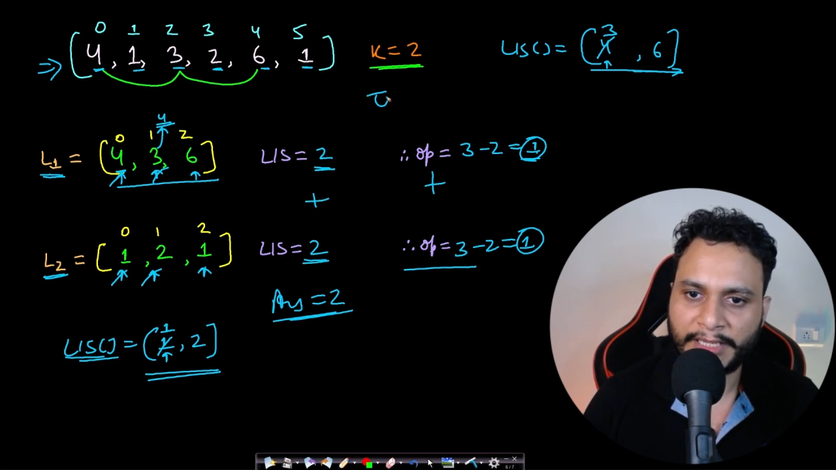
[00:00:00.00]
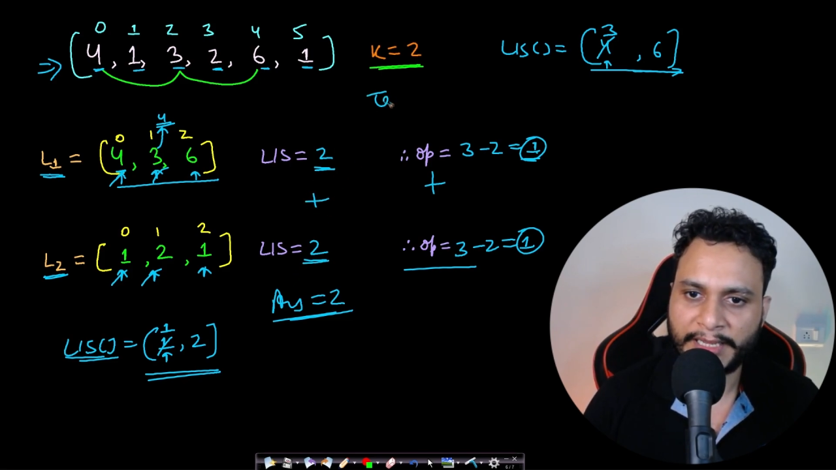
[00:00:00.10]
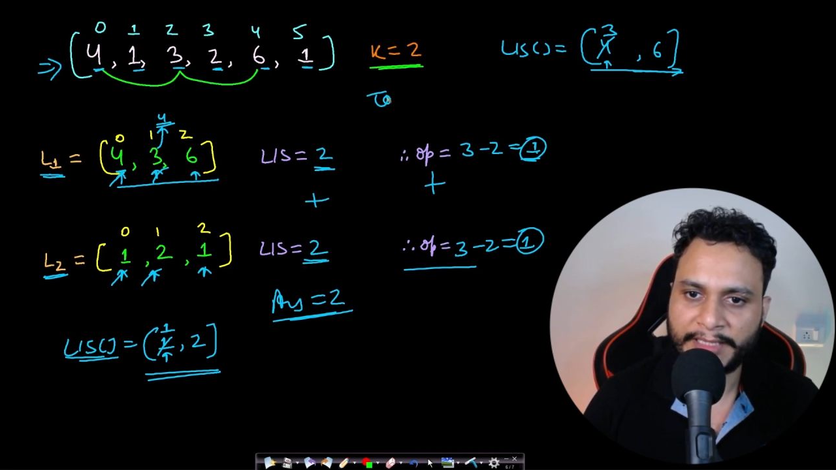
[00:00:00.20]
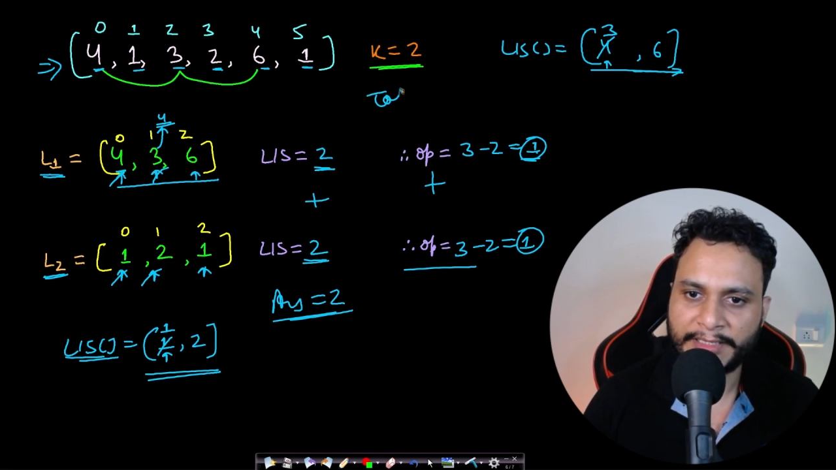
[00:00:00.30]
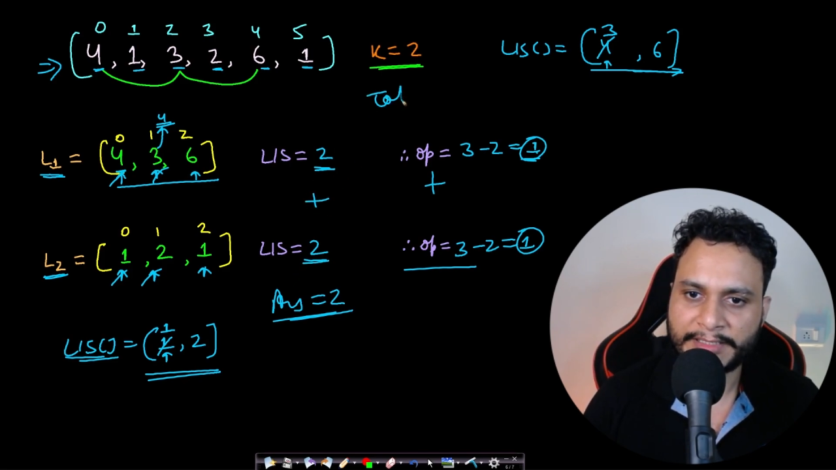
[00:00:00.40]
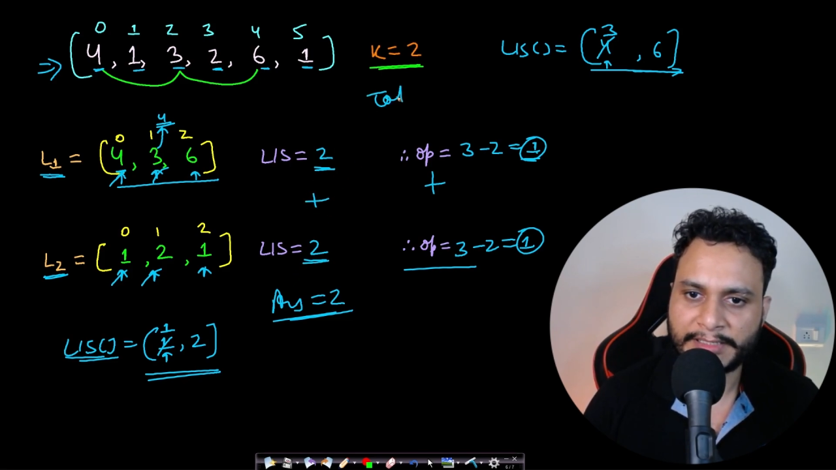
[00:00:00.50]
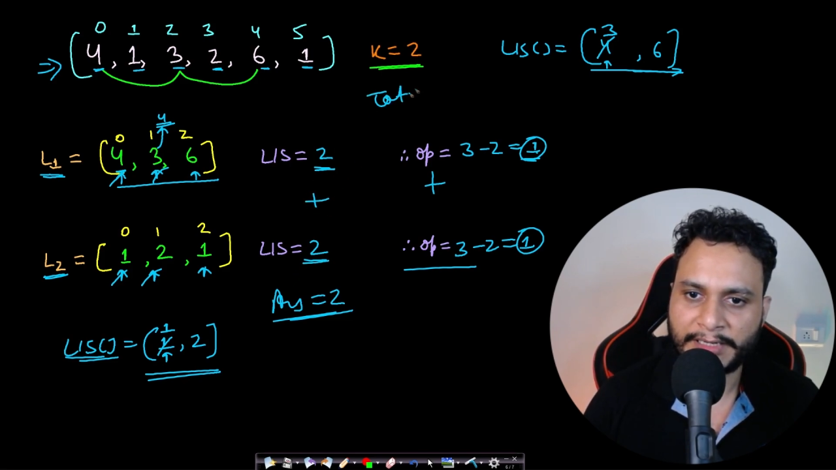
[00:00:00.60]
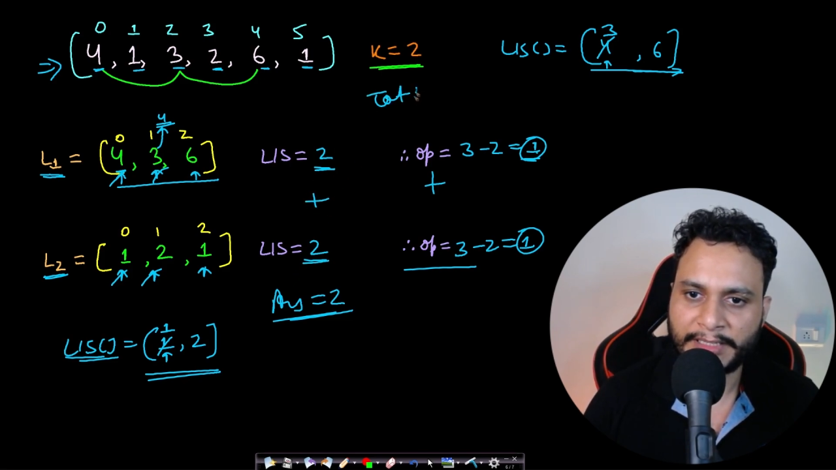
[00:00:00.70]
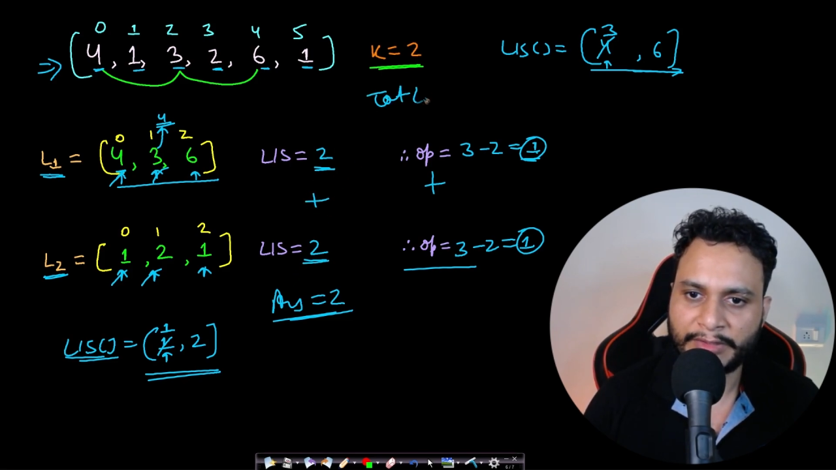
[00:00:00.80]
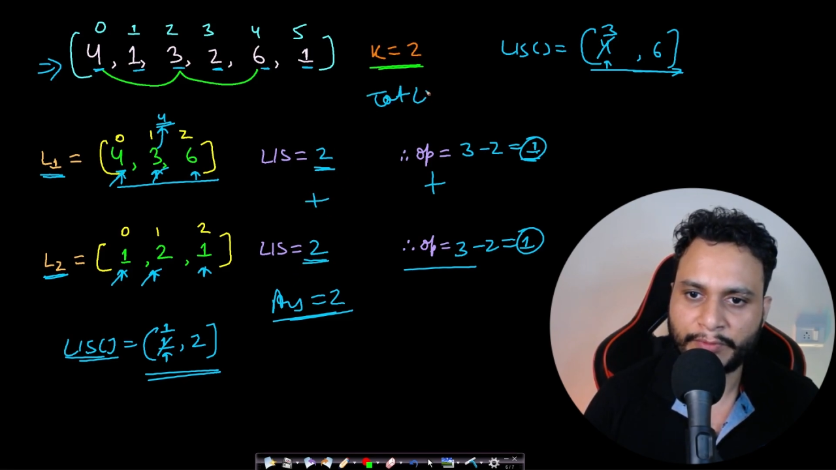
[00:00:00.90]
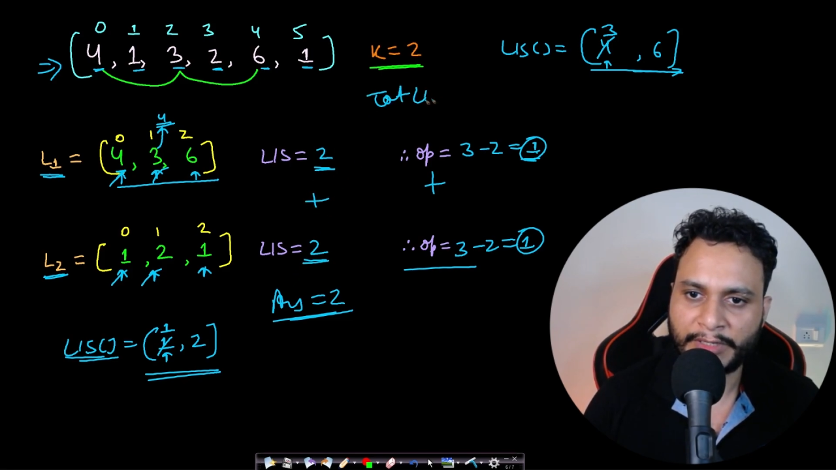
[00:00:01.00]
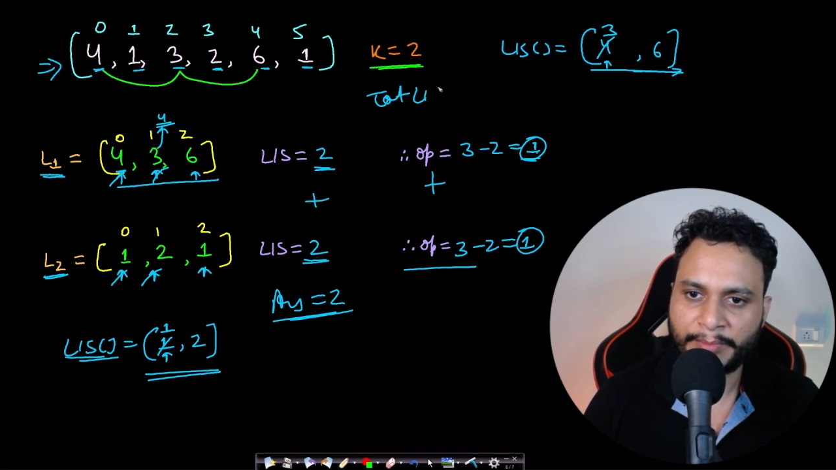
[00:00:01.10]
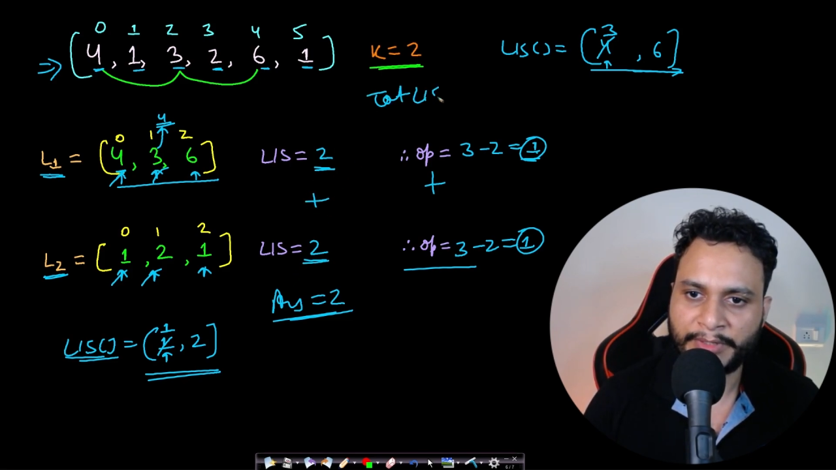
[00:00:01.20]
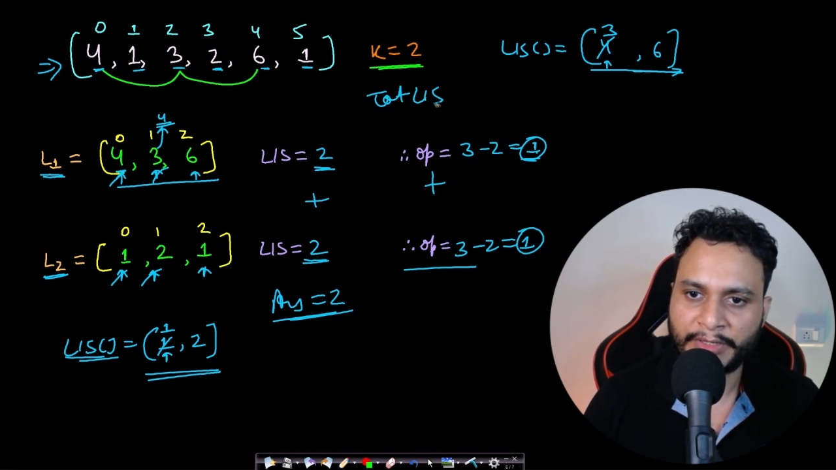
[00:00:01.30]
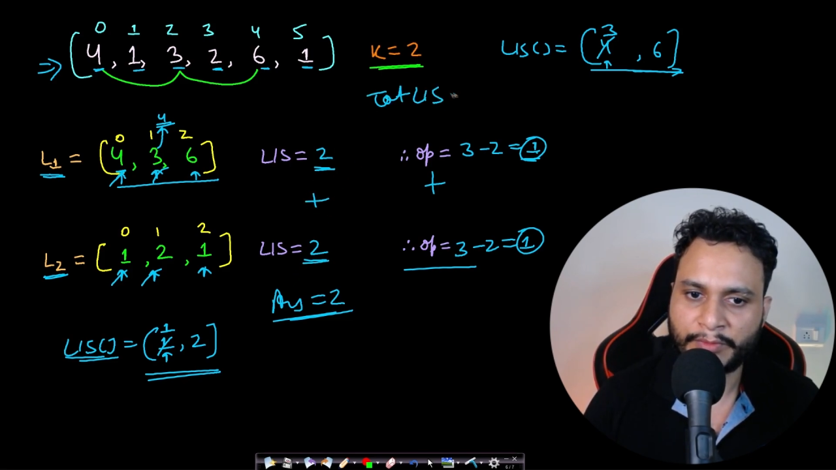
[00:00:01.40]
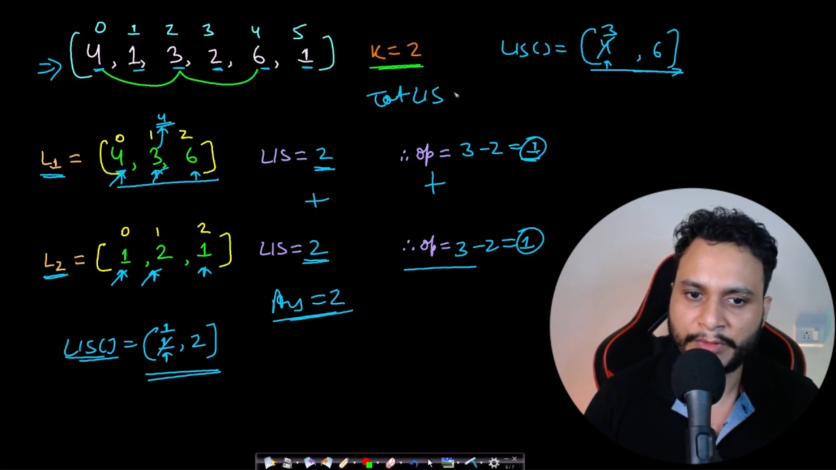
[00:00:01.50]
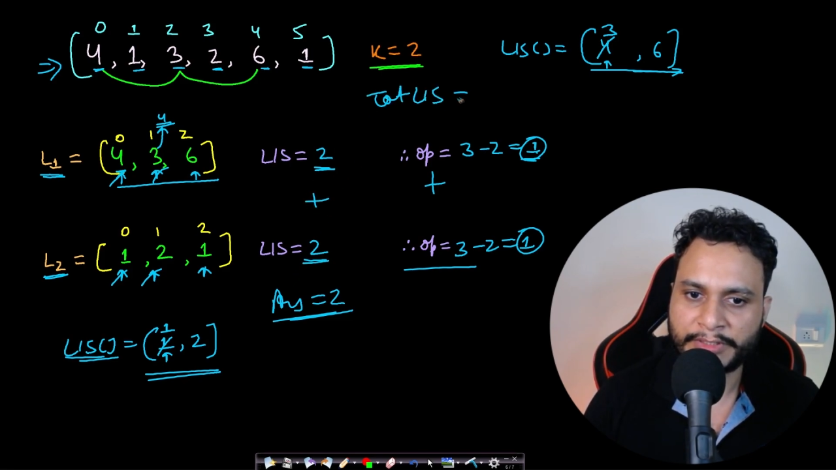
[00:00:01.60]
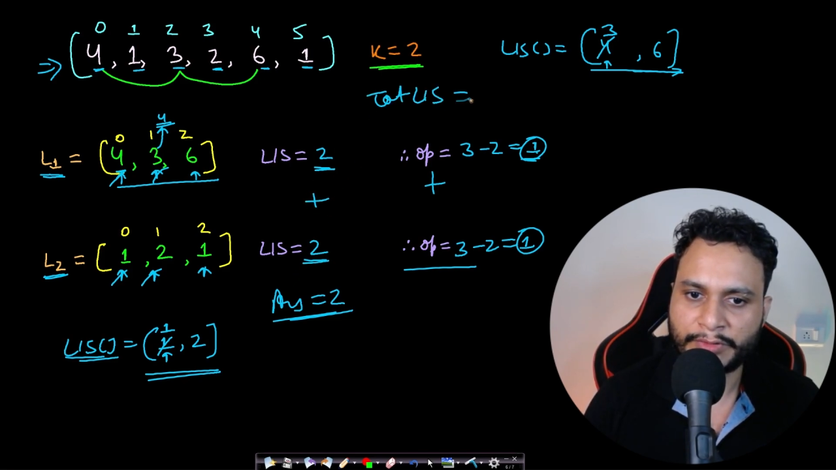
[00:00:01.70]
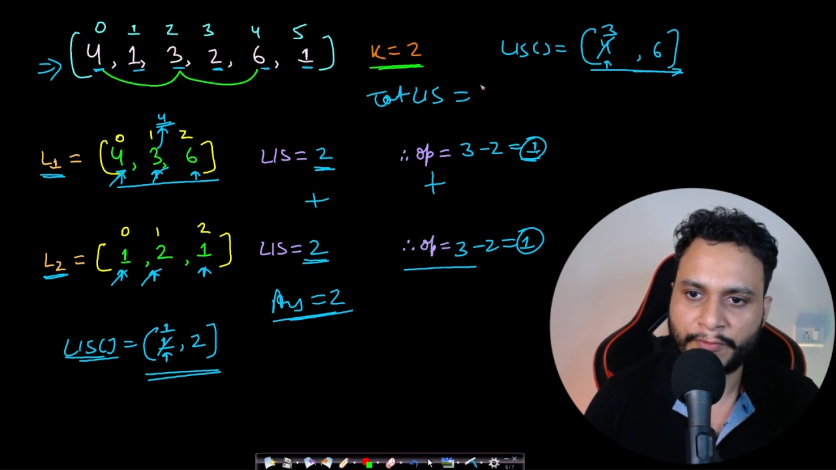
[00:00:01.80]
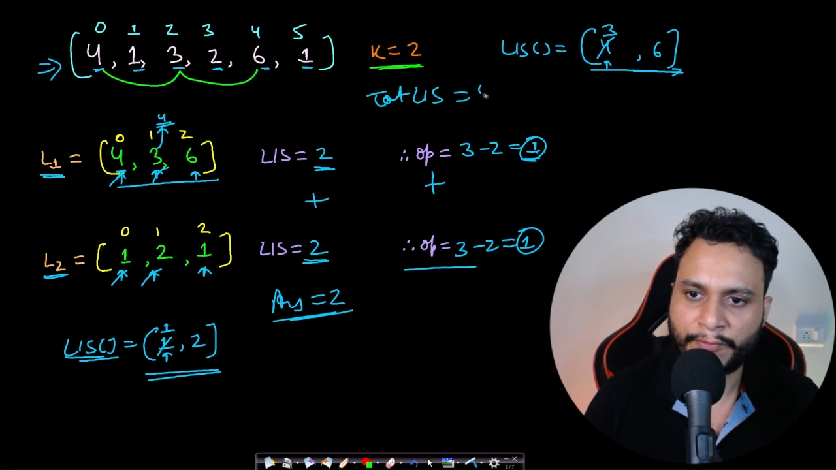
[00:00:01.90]
LIS length will be
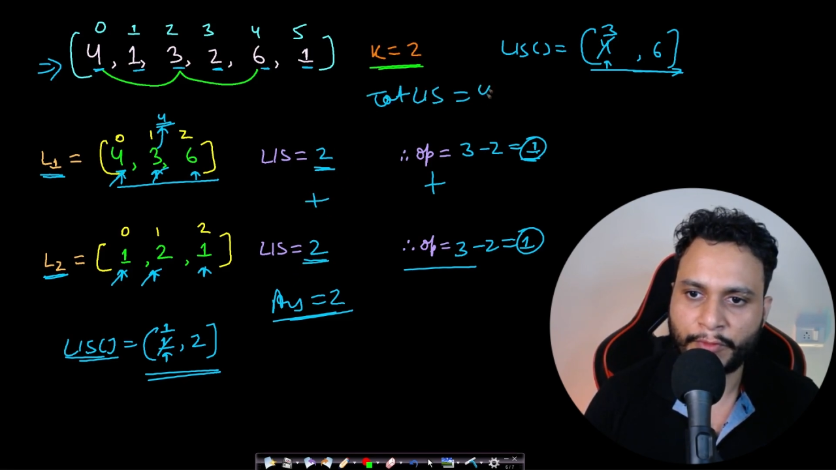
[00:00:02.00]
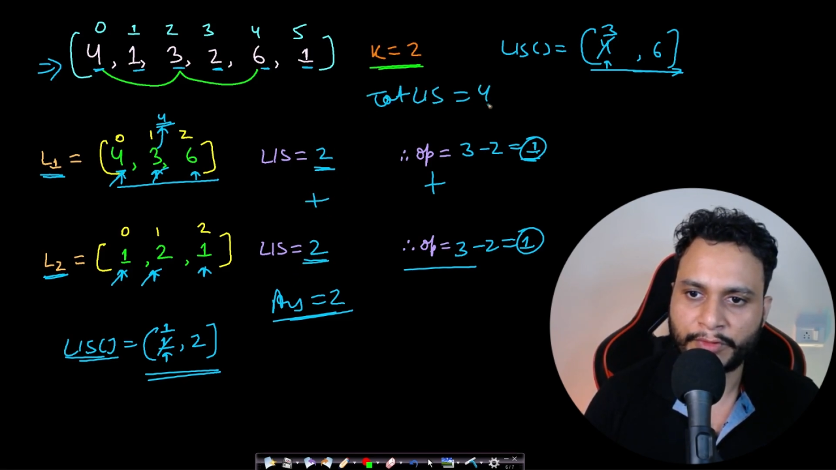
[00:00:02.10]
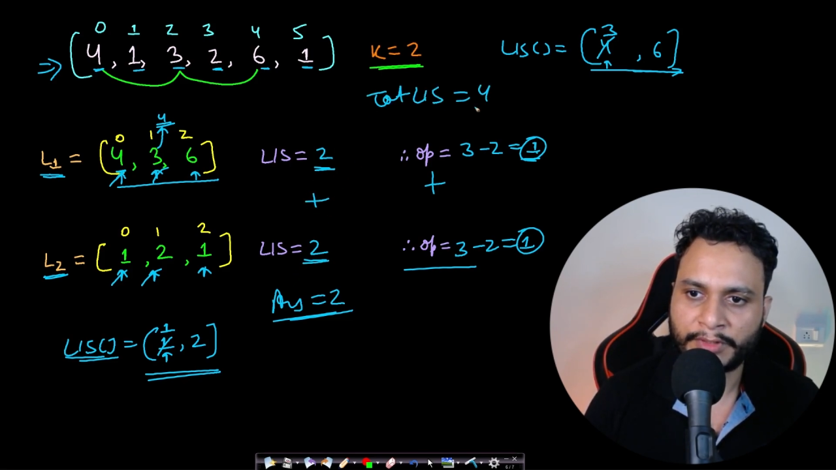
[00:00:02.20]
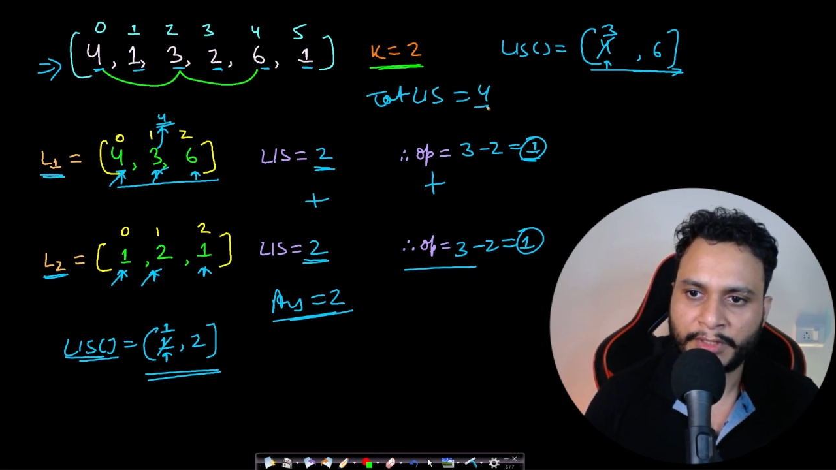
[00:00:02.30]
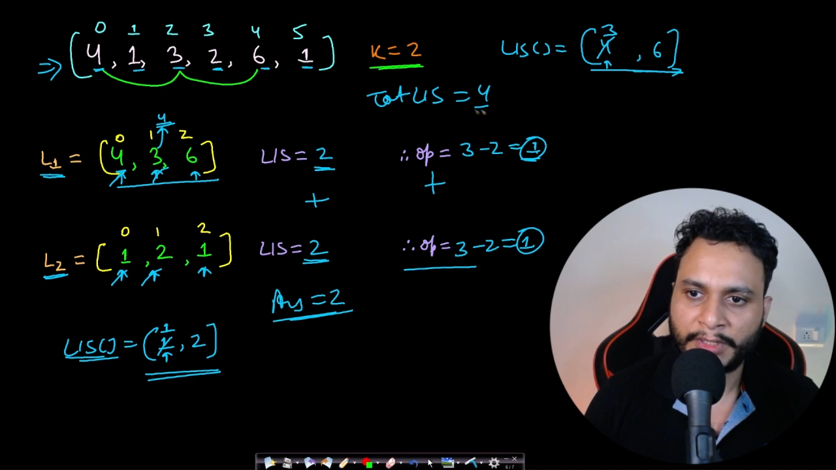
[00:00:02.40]
equals to 4.